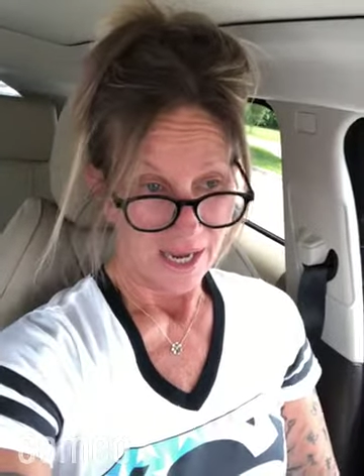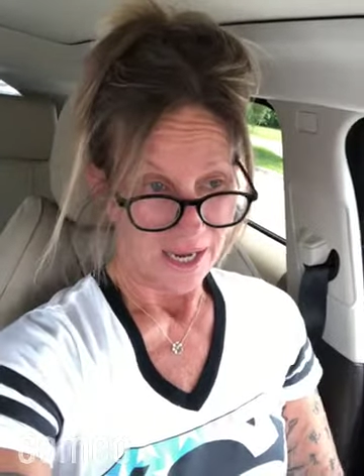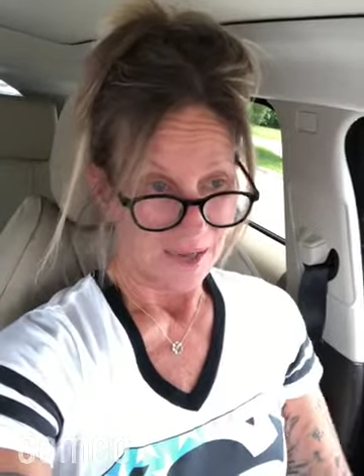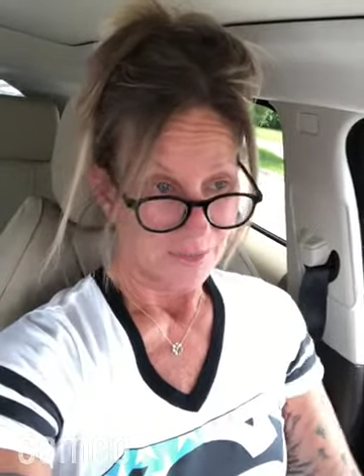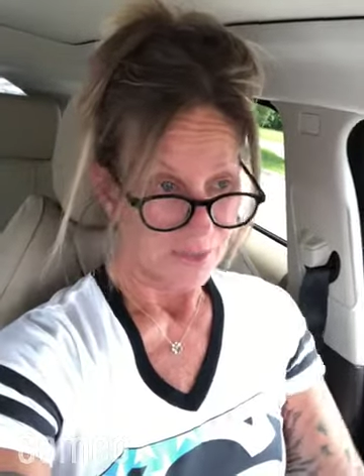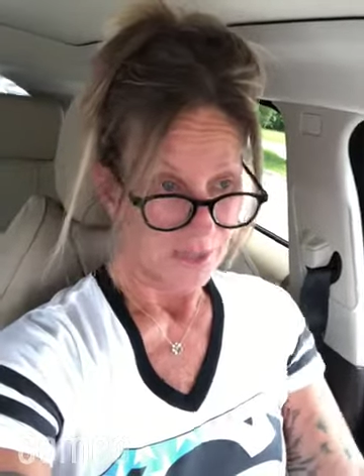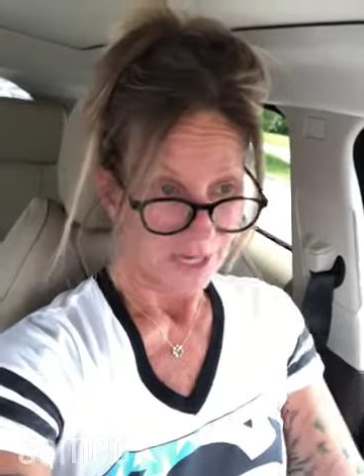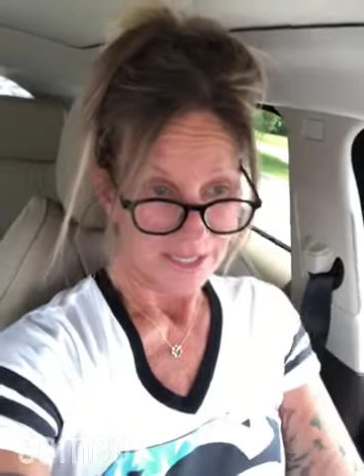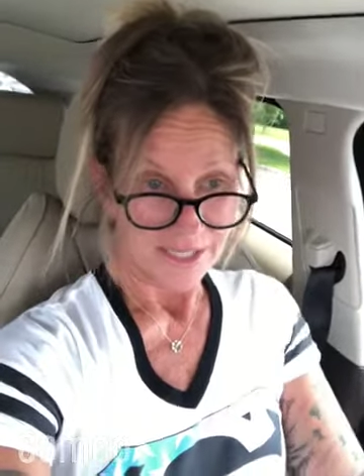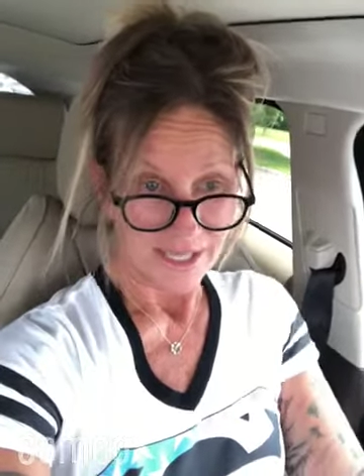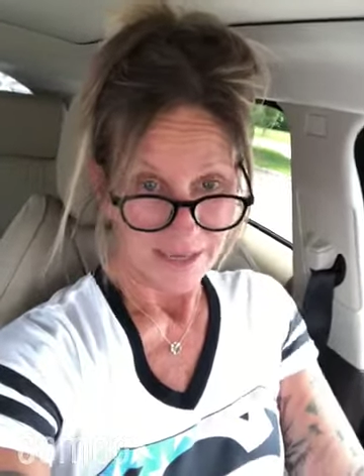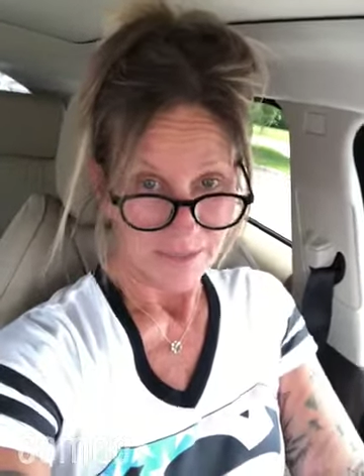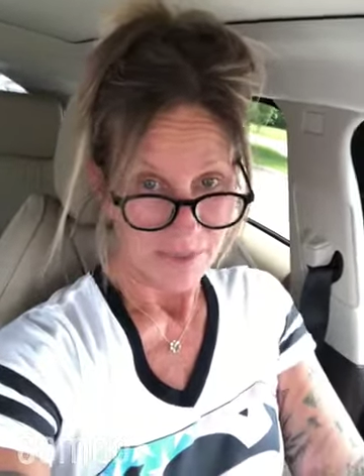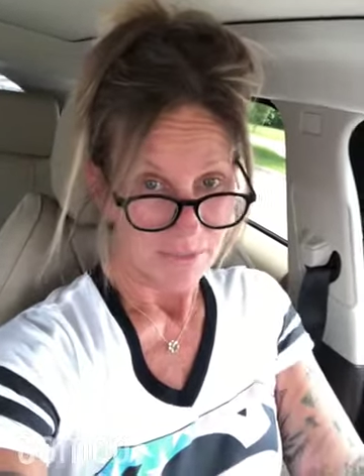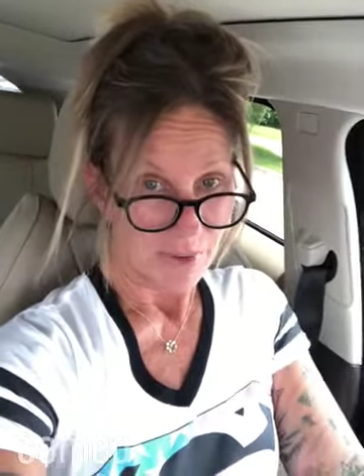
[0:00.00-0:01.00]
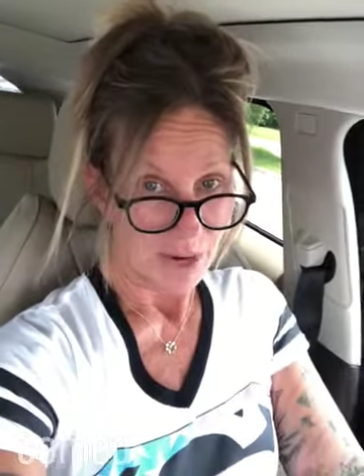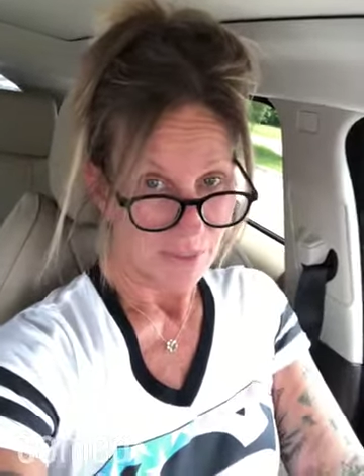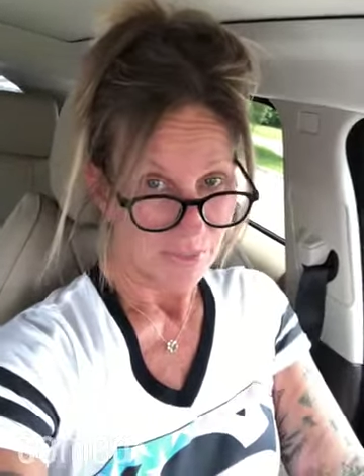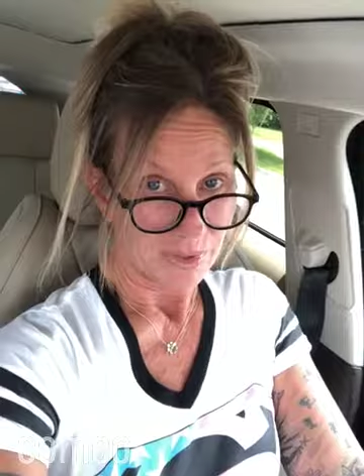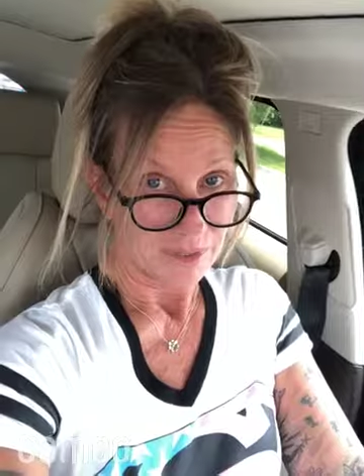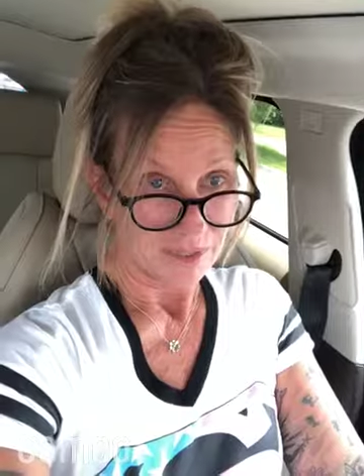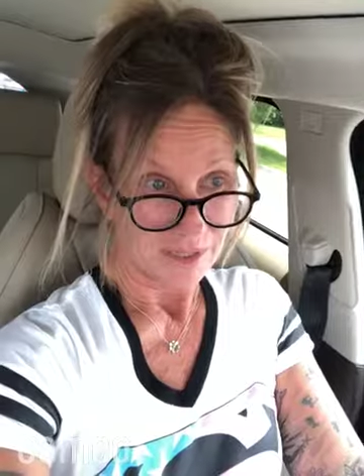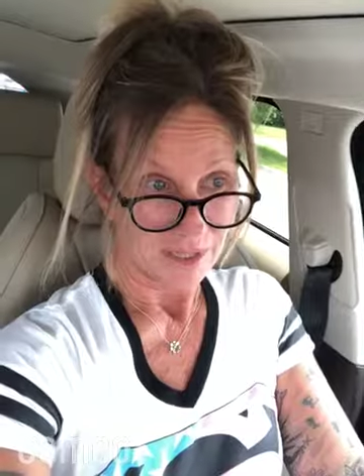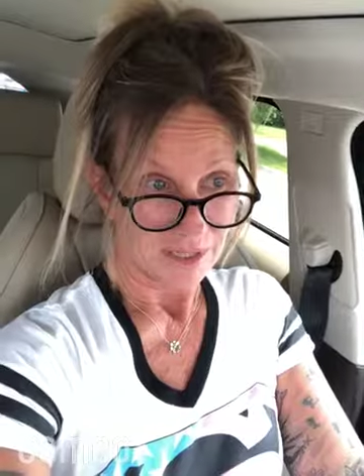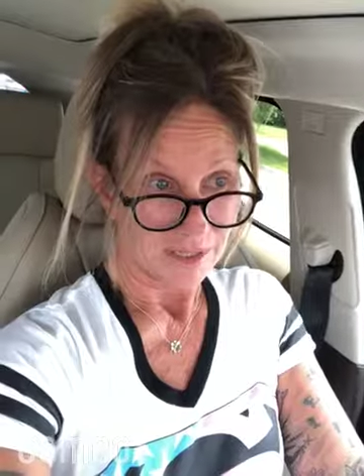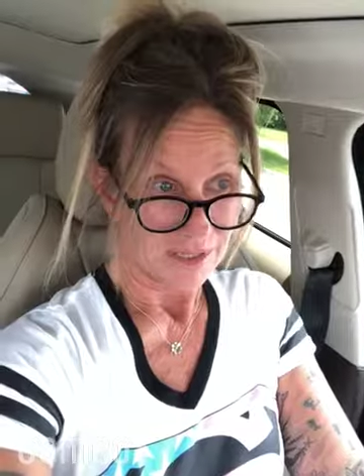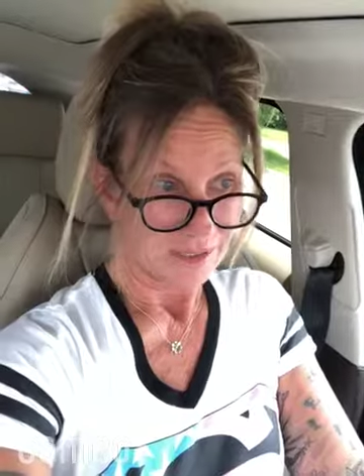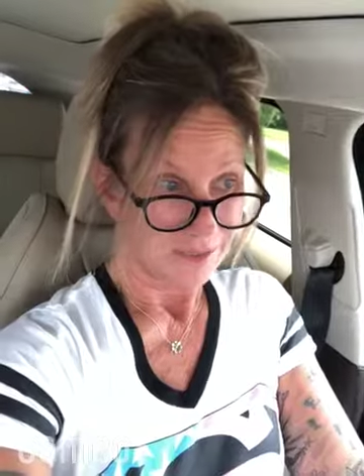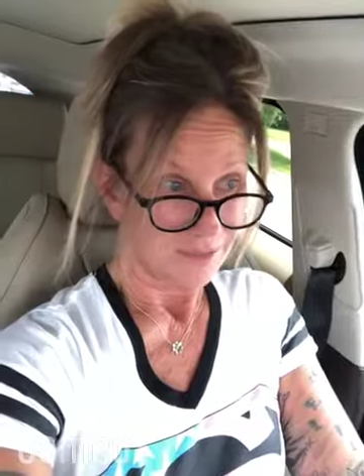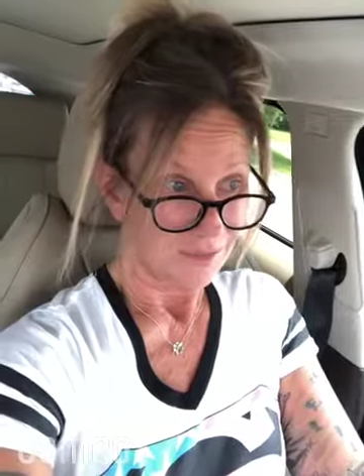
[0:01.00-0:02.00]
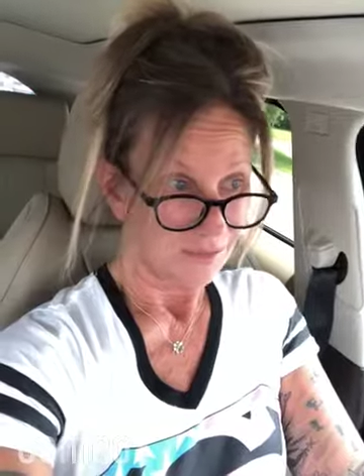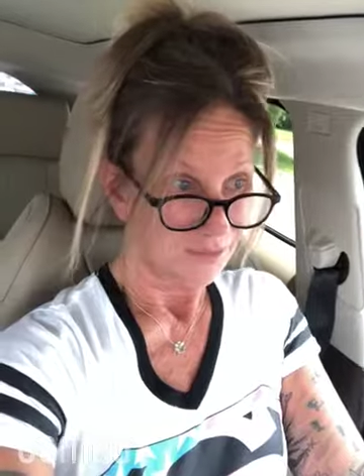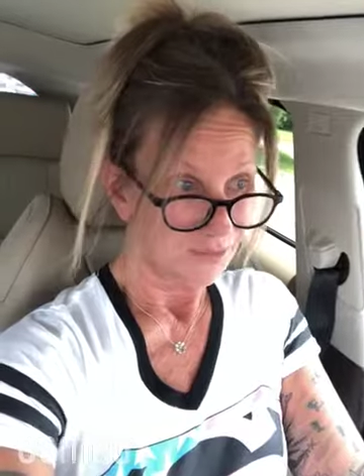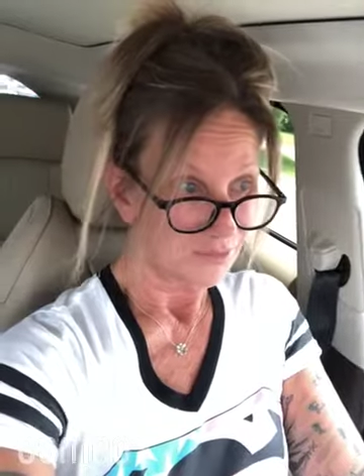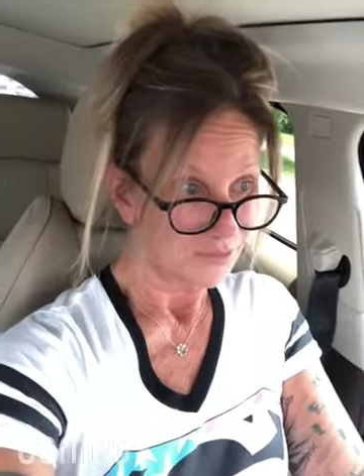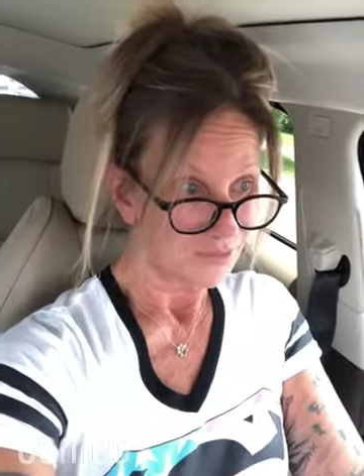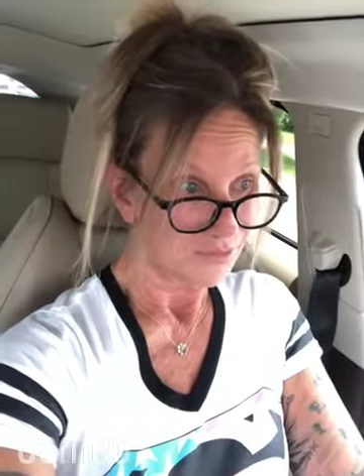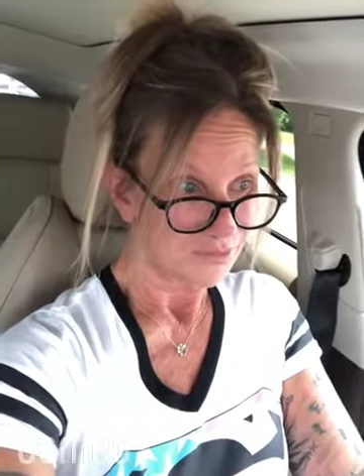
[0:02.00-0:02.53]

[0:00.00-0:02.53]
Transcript: Um, you guys keep me pumping, um,